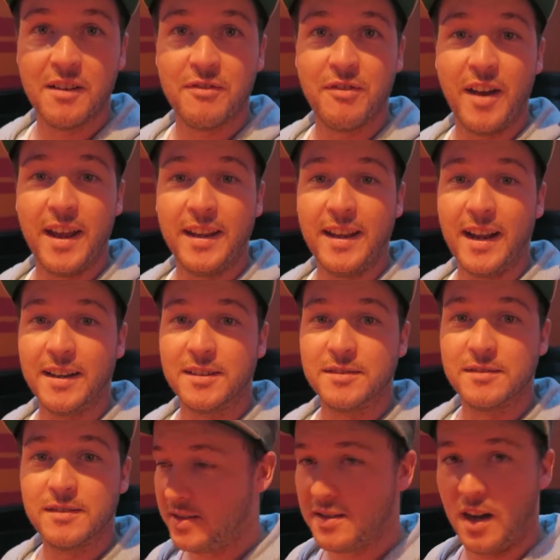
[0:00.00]
a confetti
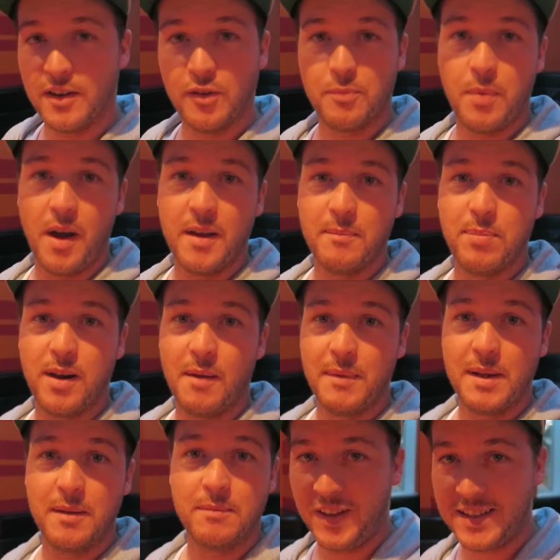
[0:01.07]
cannon. I started off buying
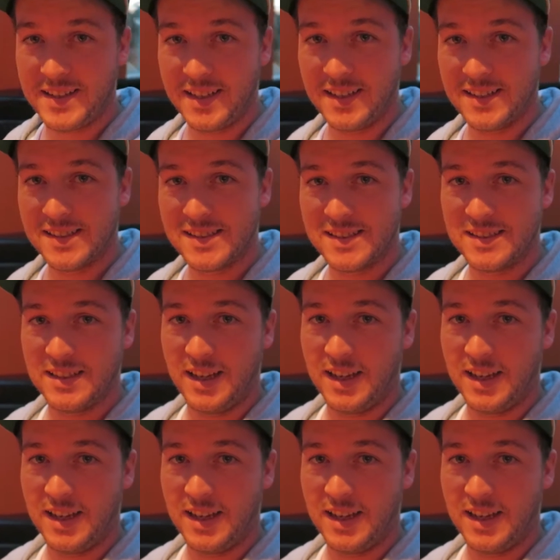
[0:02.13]
plumbing fittings